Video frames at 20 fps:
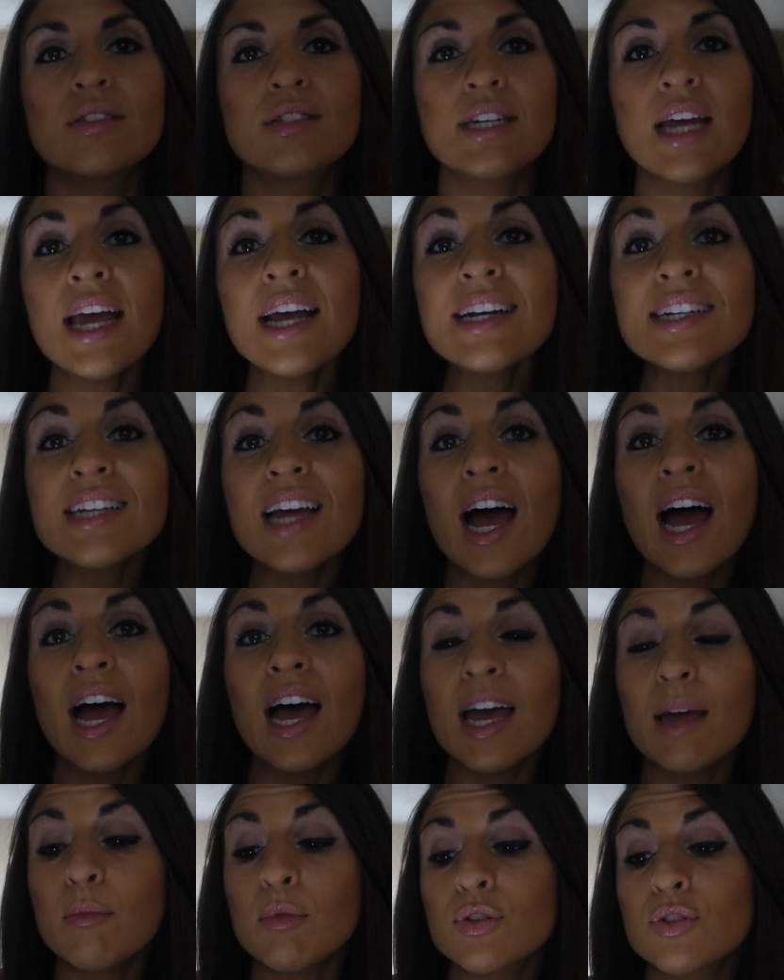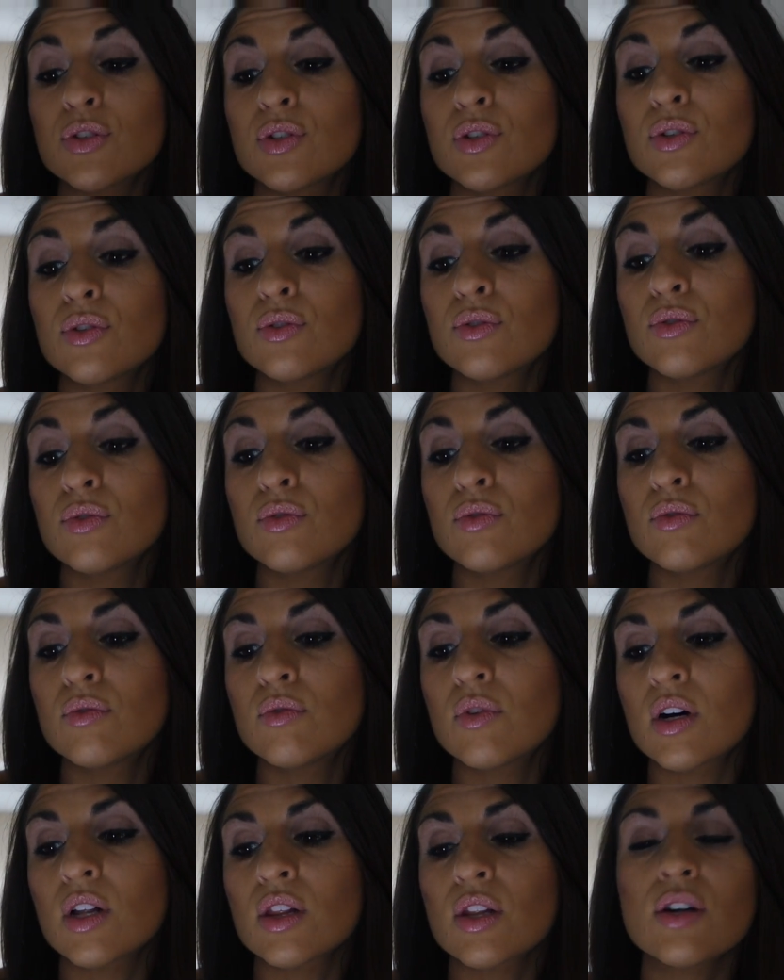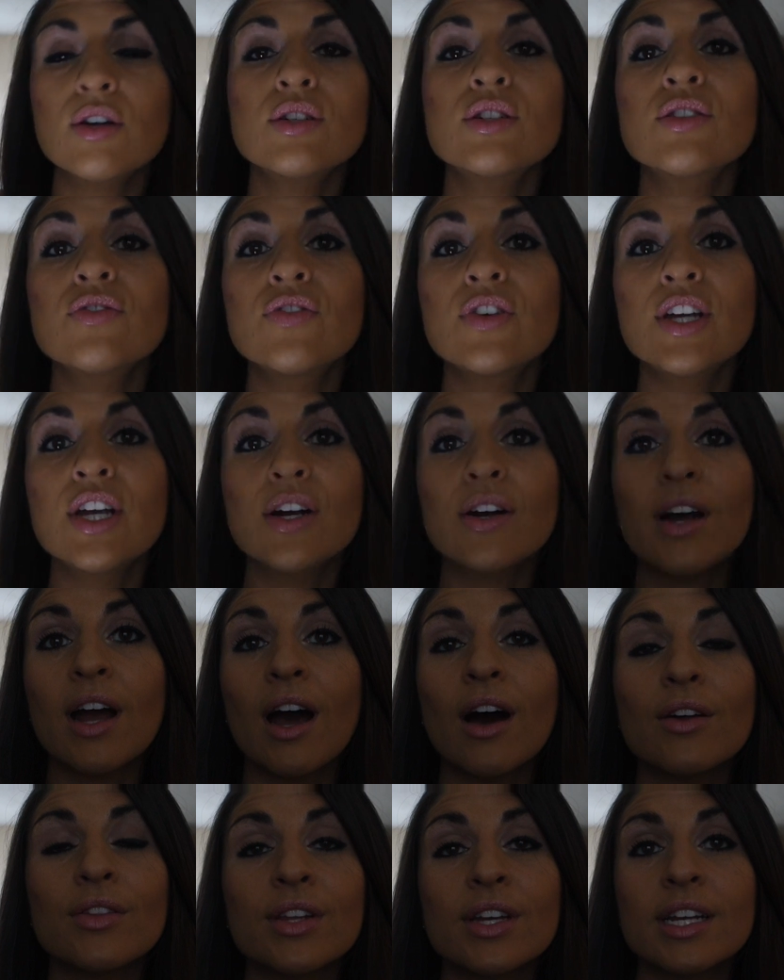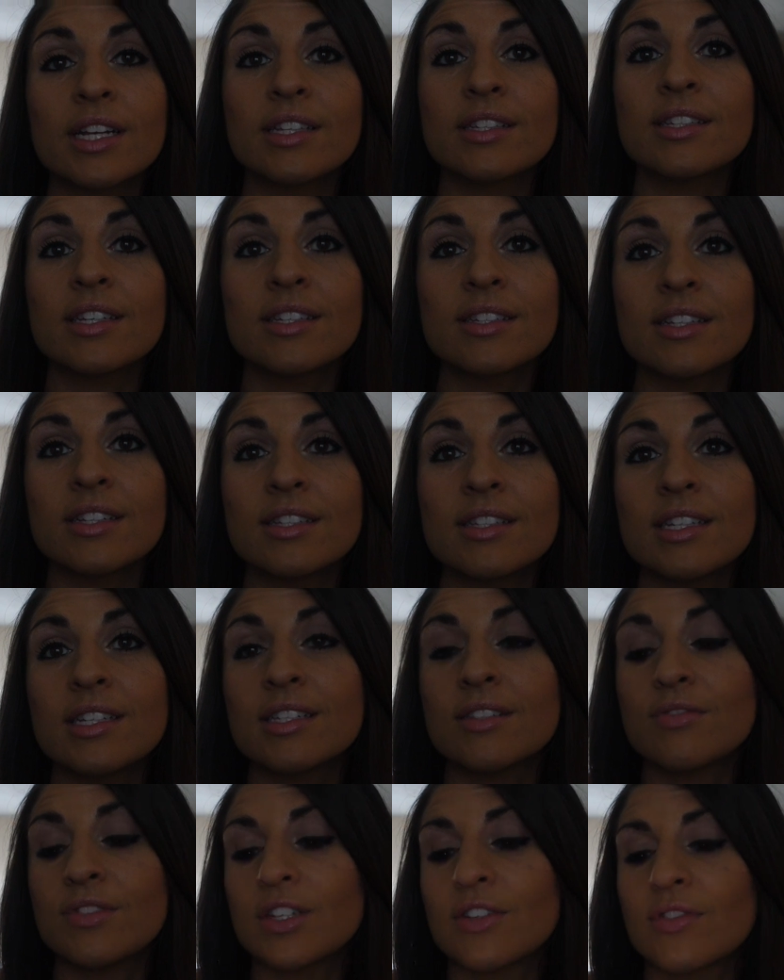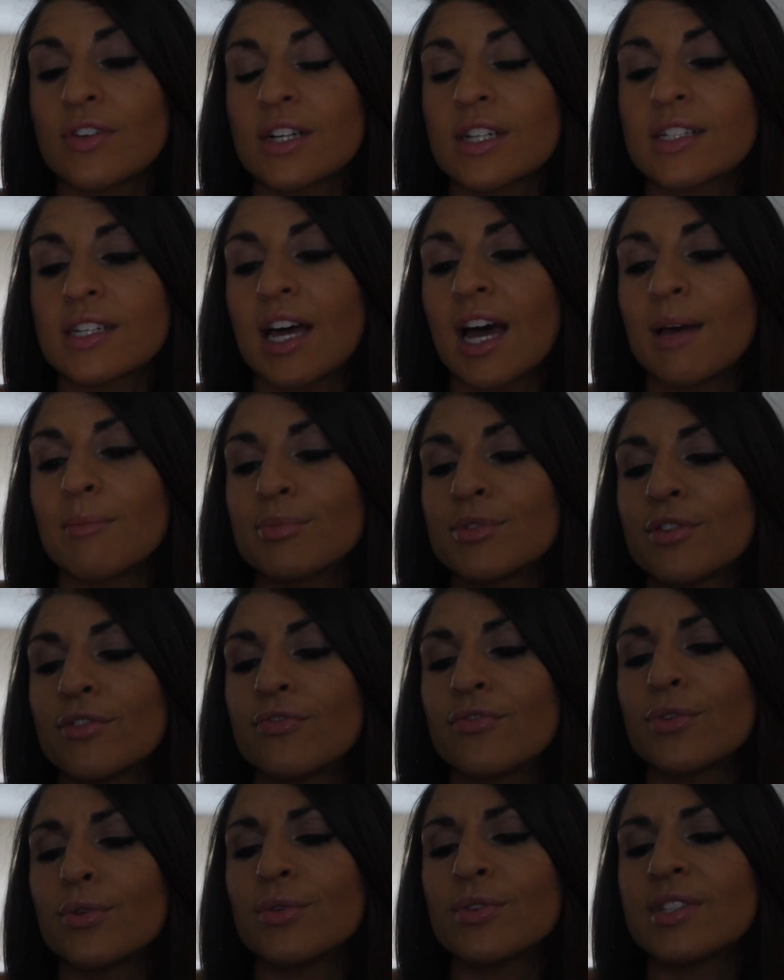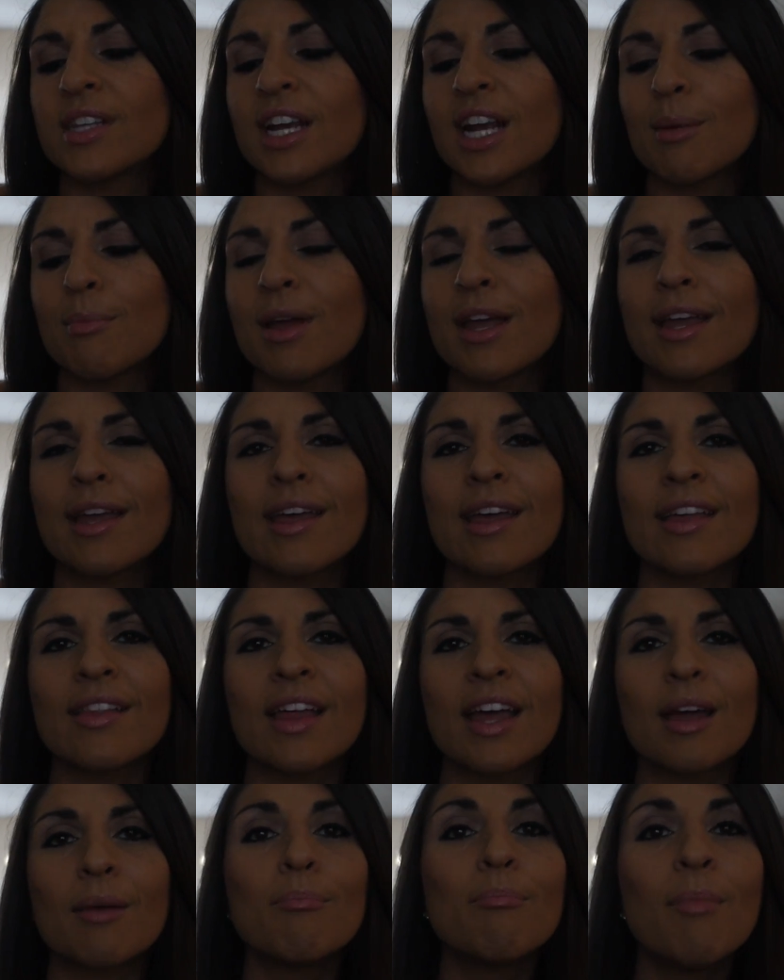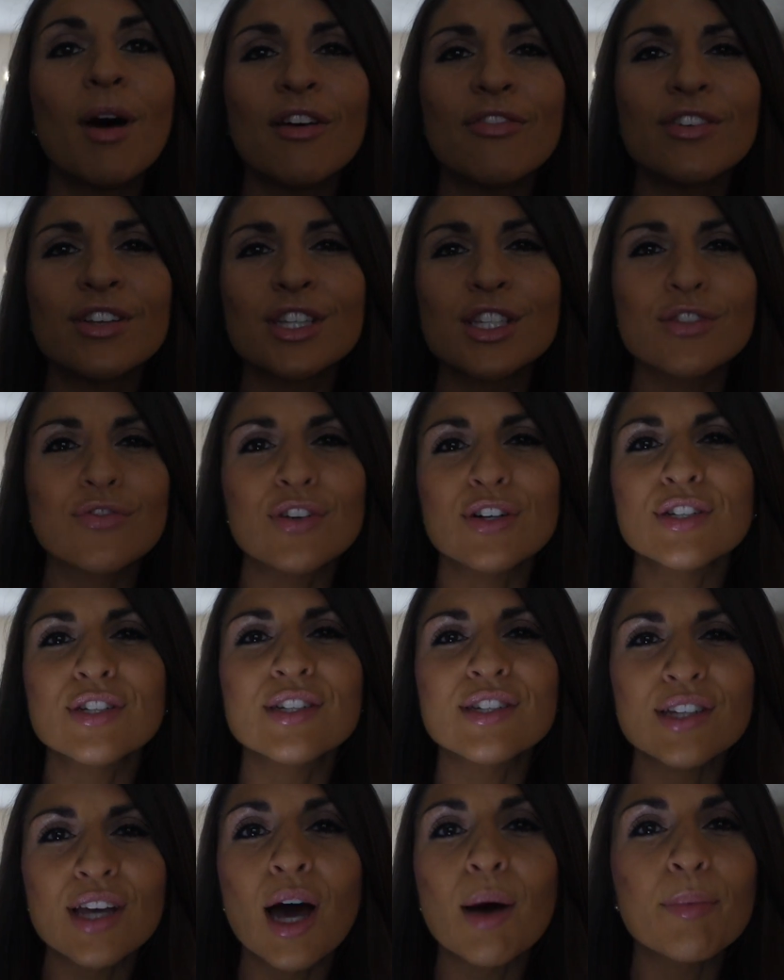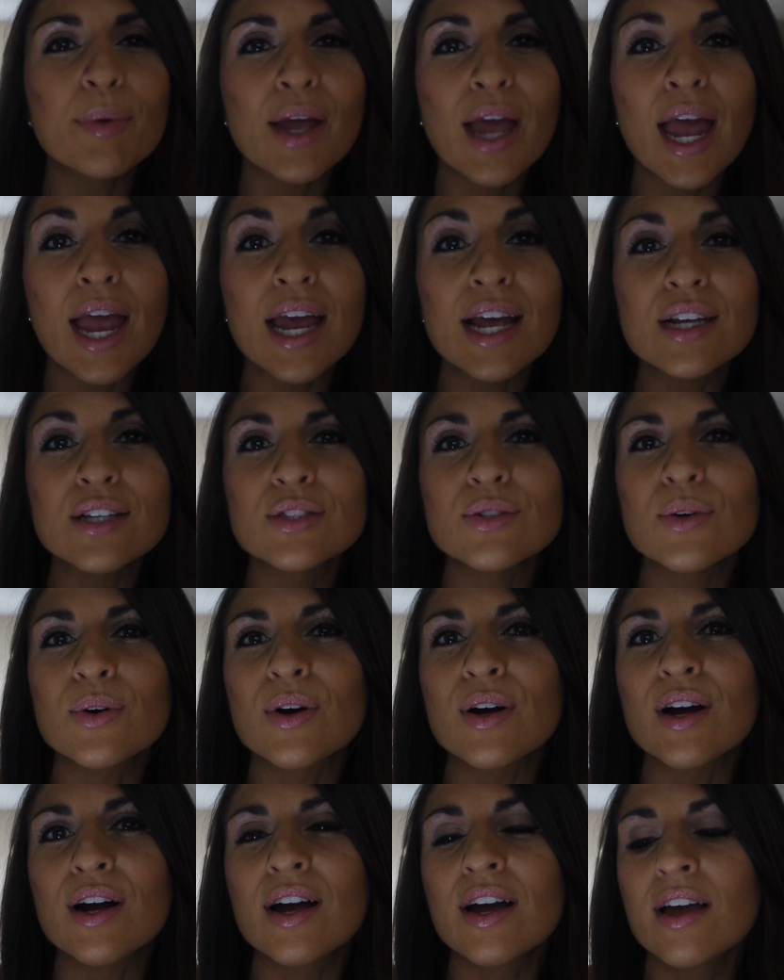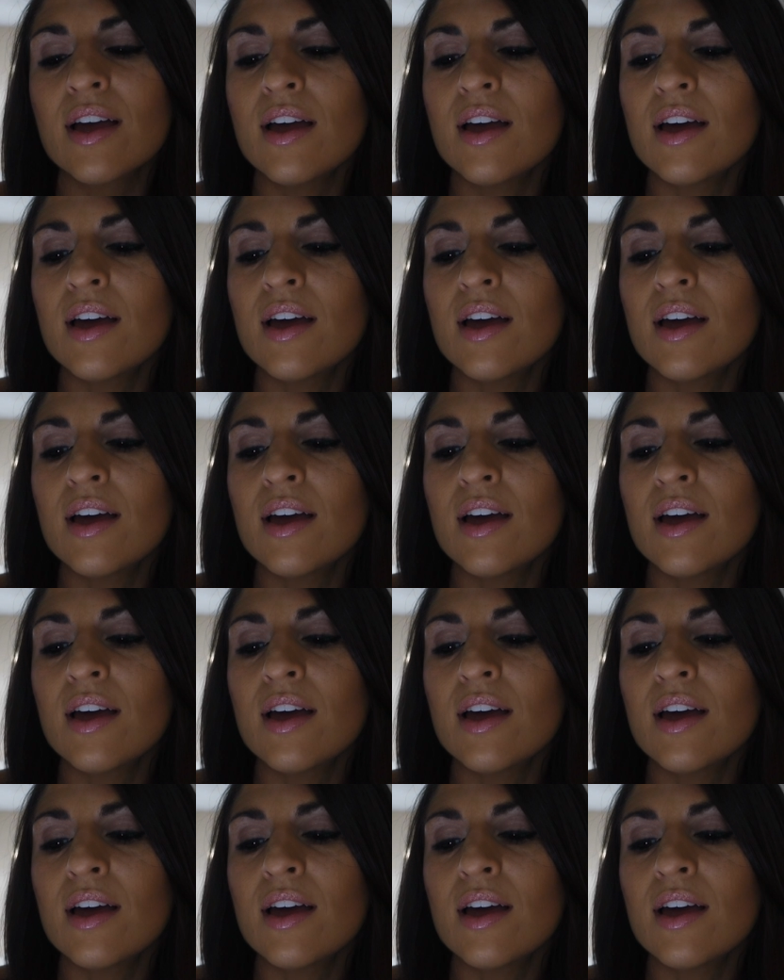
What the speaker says: Take time to learn to figure out the consistencies of different types of foods that you're making, like muffins versus cupcakes or